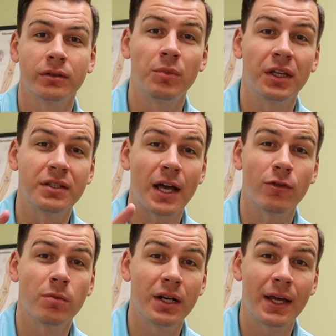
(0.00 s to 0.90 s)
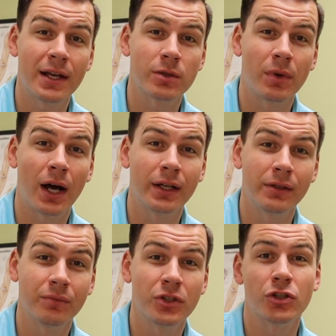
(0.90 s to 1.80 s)
Because everybody has a
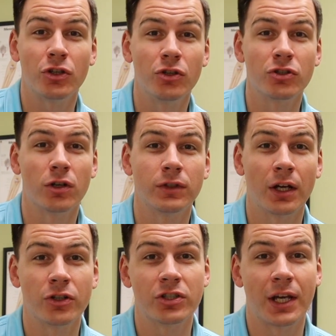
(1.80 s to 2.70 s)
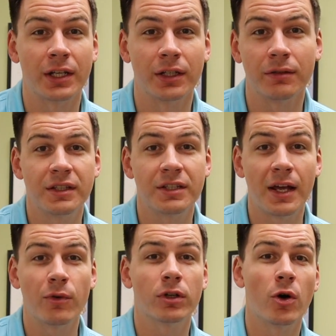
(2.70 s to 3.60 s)
body, so you deserve to understand it.
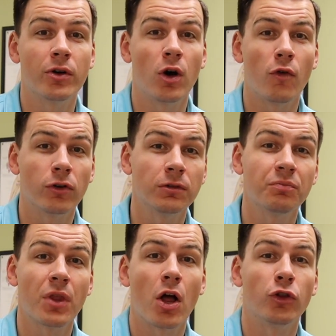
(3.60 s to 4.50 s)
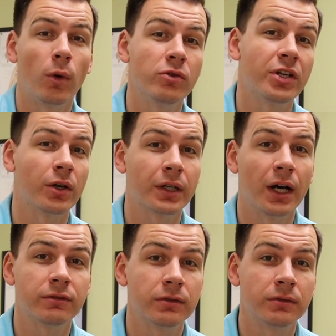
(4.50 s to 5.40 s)
Today we're going over the rotator cuff.